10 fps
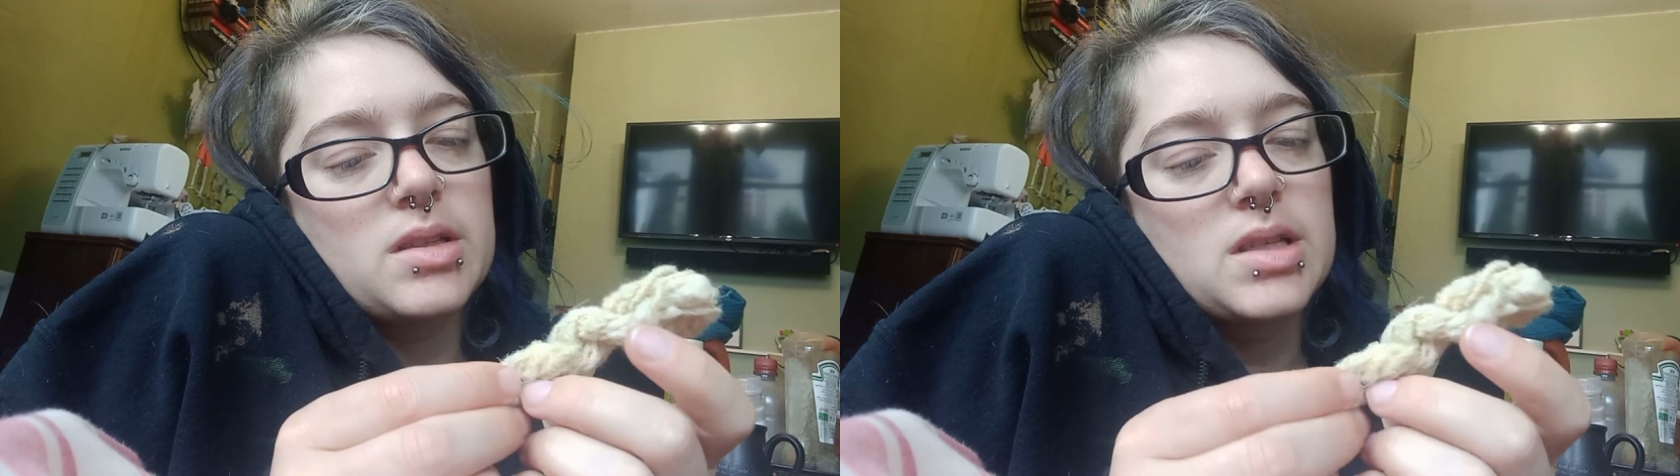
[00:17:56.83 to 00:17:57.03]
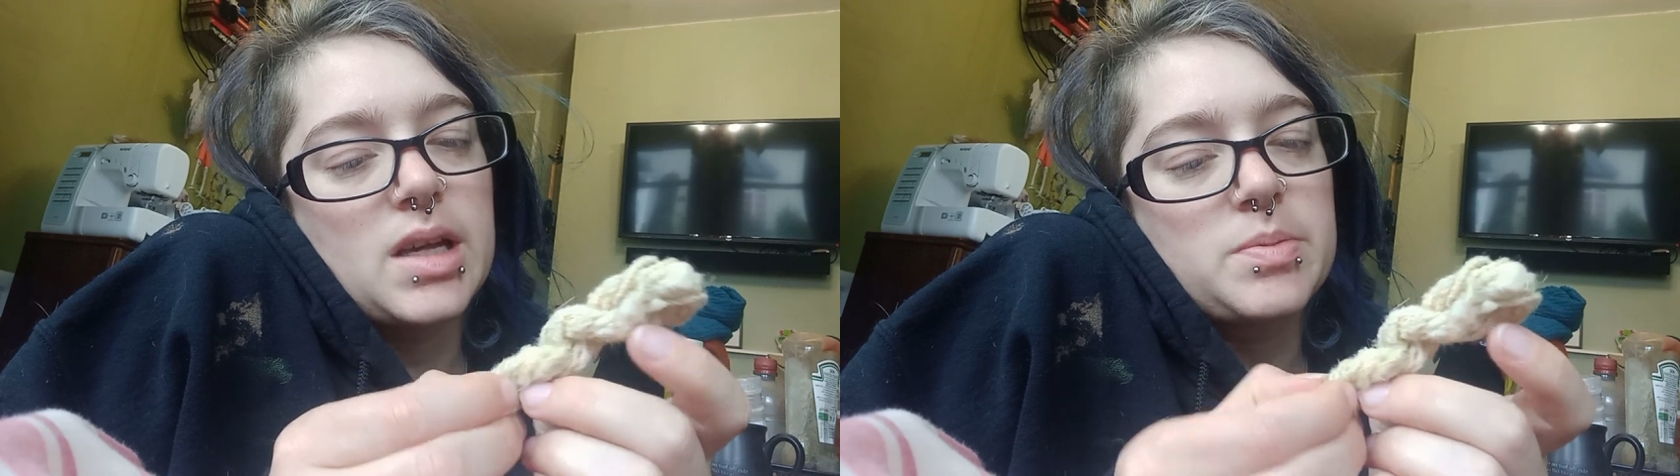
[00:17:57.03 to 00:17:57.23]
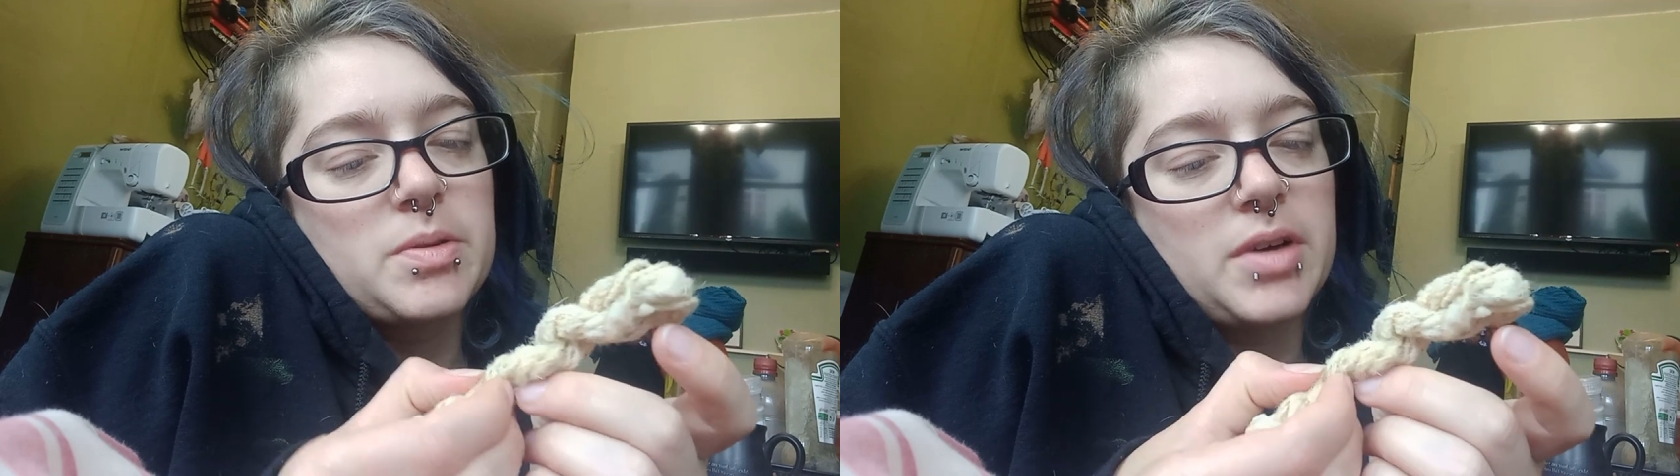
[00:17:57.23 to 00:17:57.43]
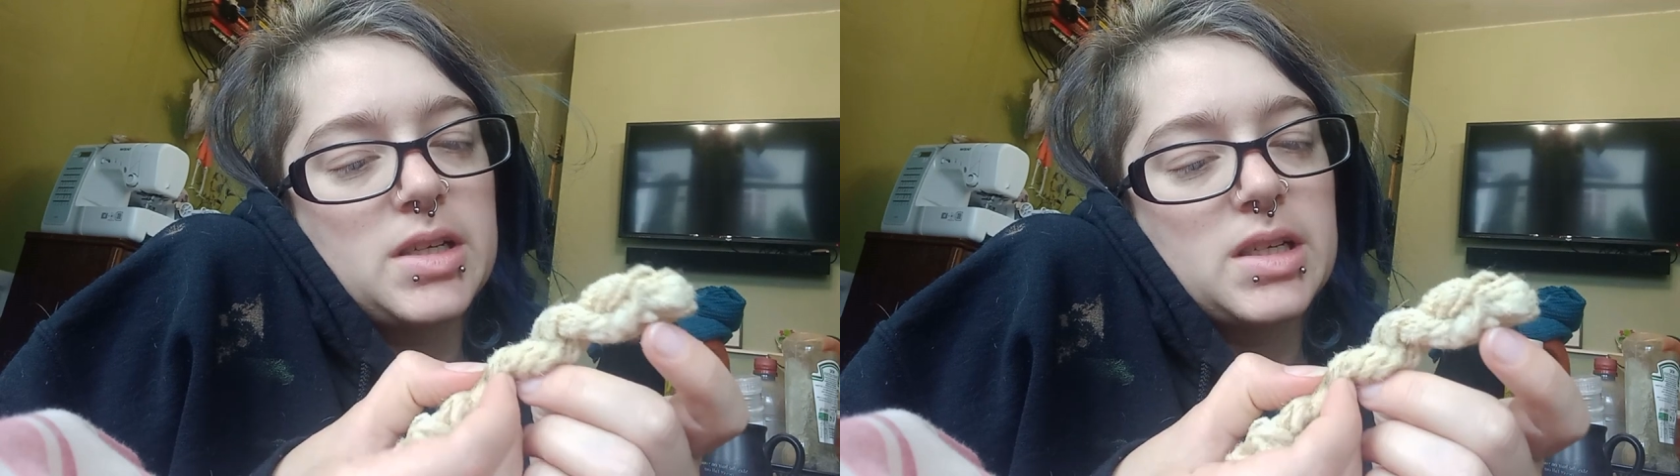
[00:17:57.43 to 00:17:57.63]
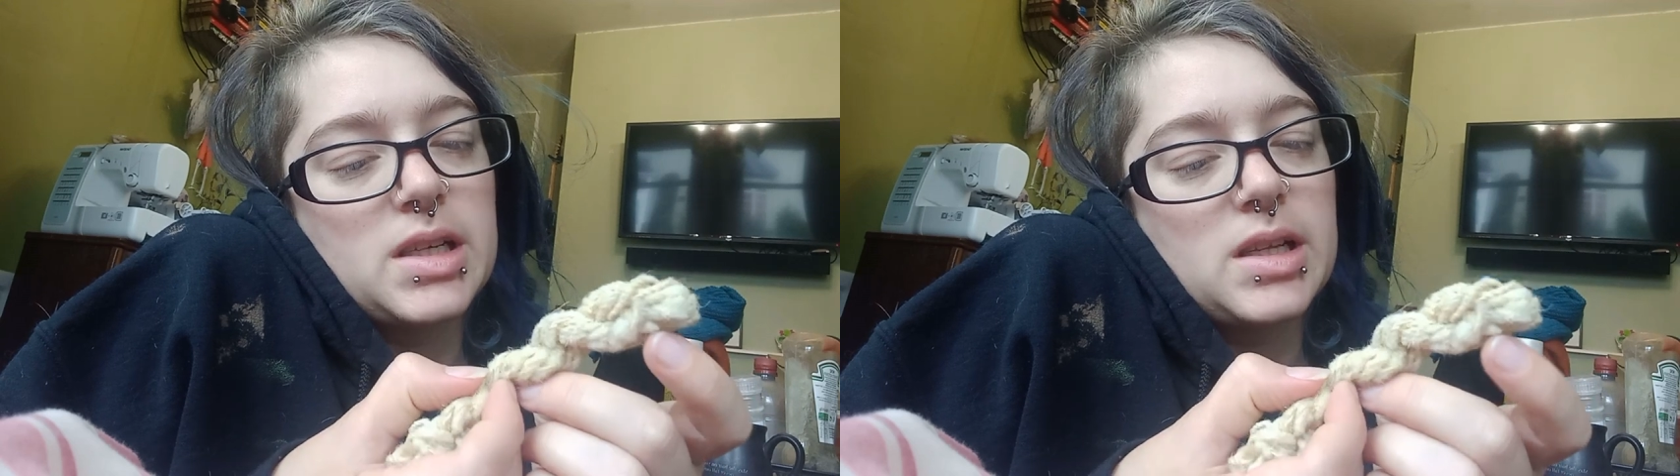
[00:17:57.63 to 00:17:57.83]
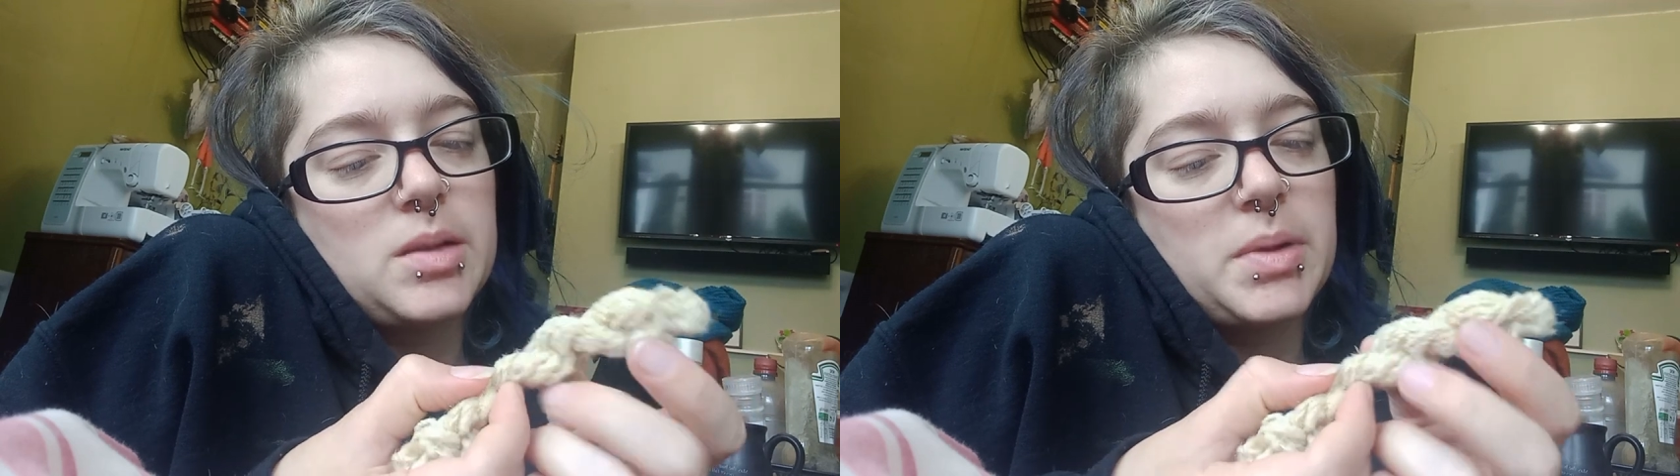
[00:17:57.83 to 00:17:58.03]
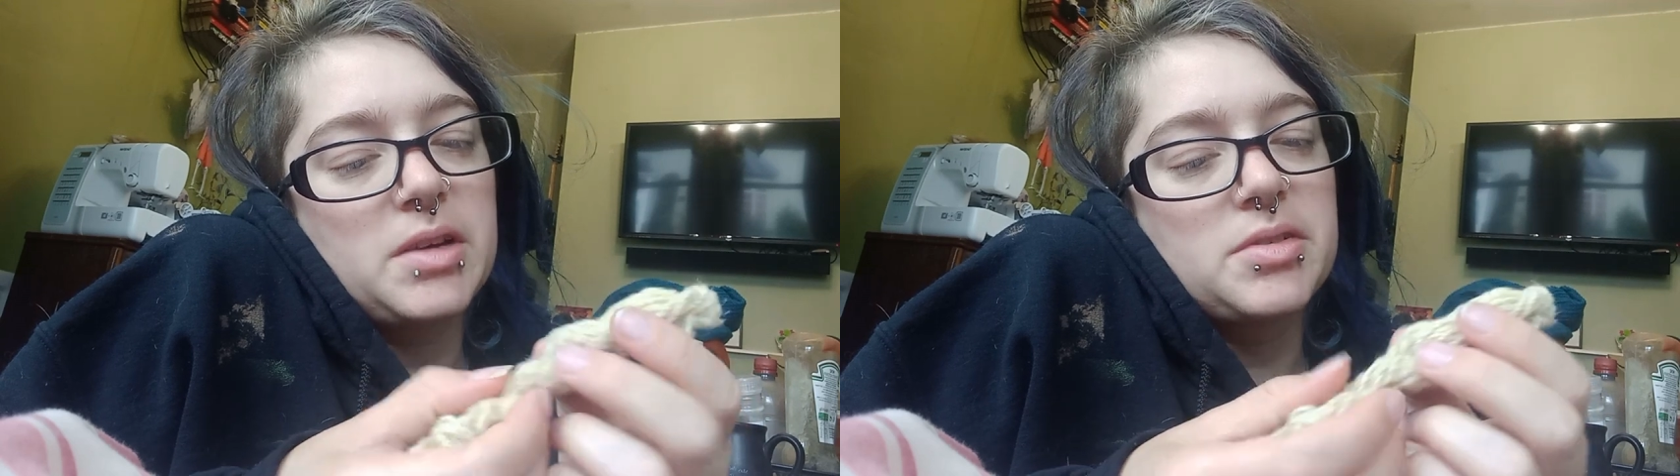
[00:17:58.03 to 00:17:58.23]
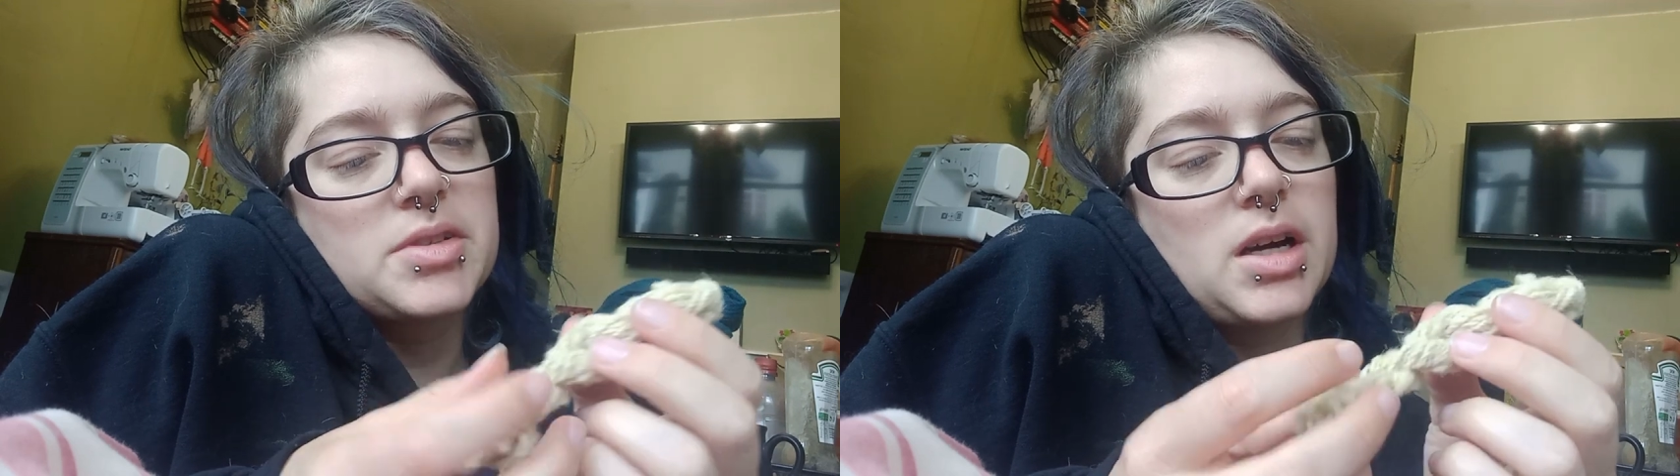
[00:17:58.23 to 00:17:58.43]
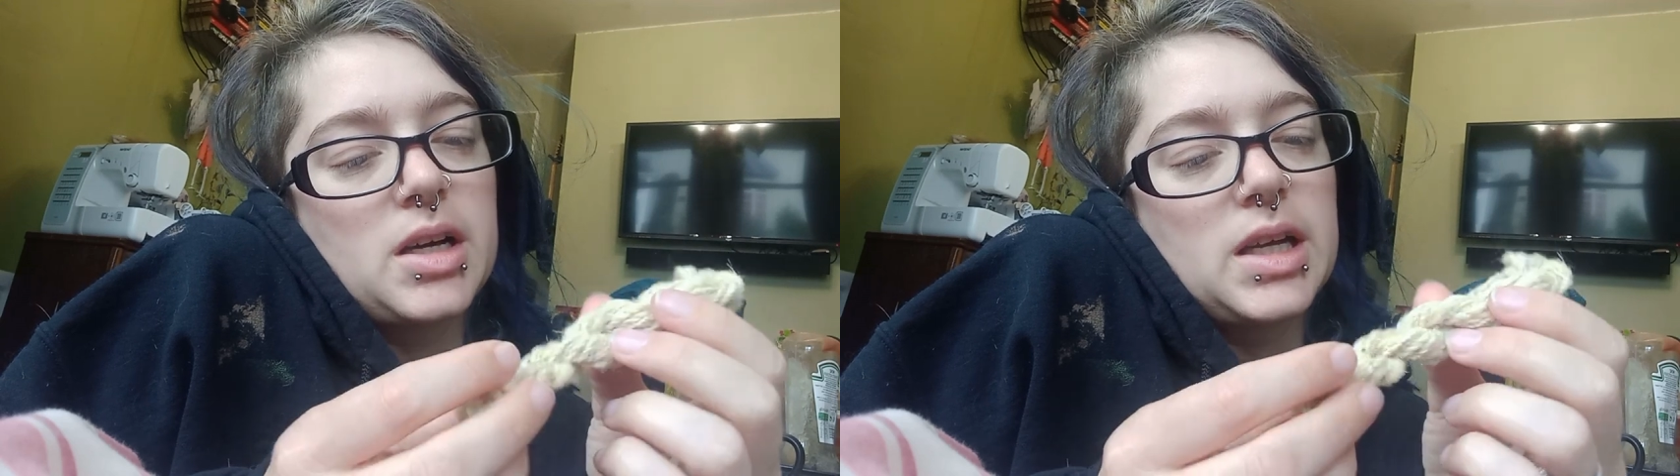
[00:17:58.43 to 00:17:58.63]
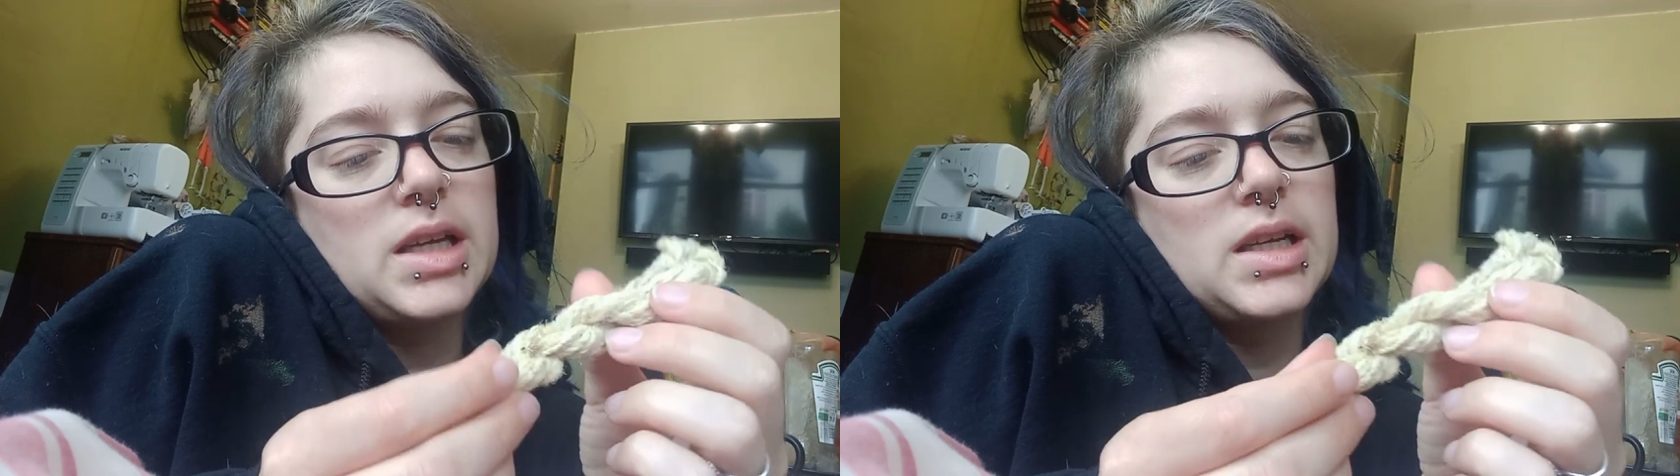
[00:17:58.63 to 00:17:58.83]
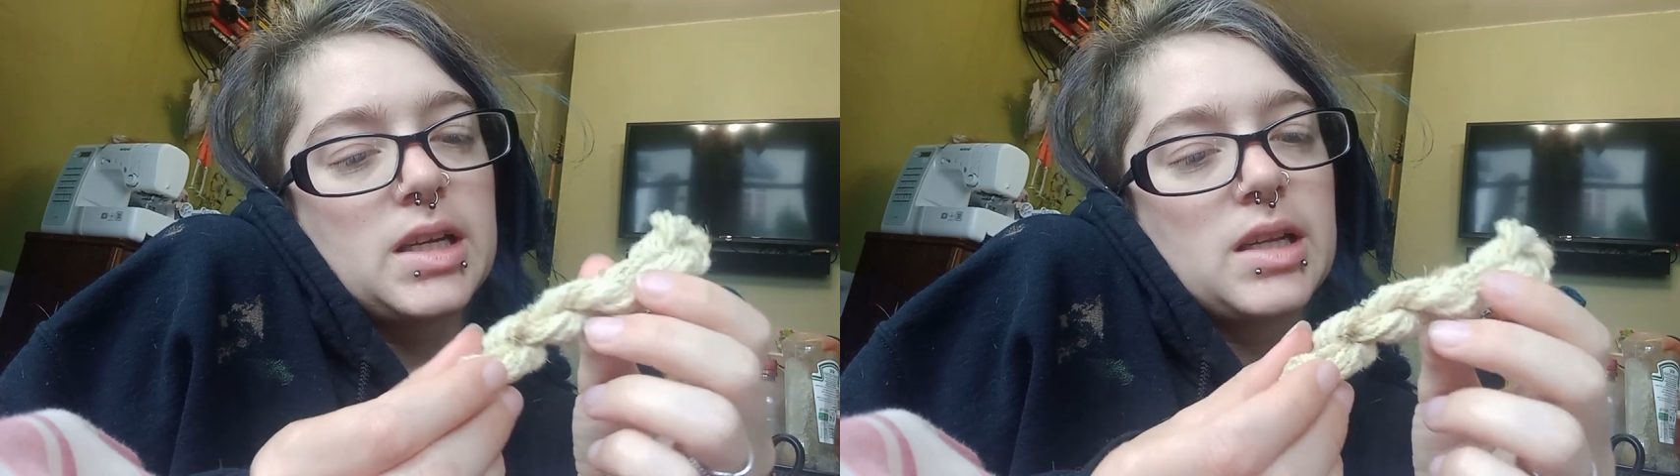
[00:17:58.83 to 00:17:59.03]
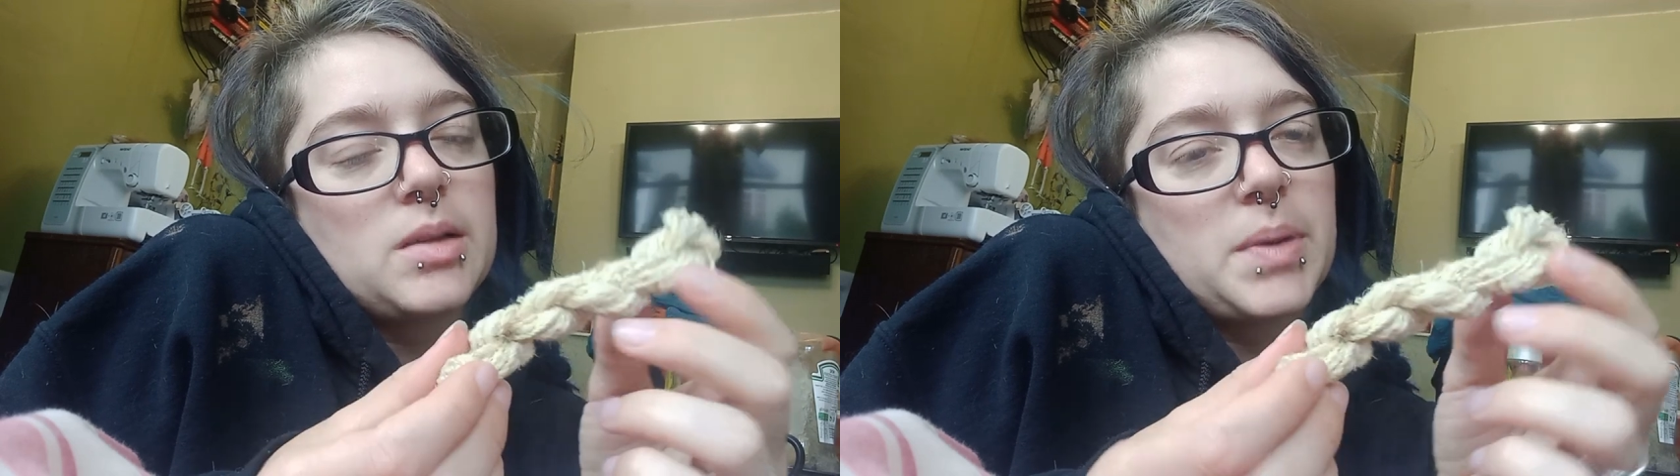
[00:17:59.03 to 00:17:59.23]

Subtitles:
It has provided a little bit of shine and a little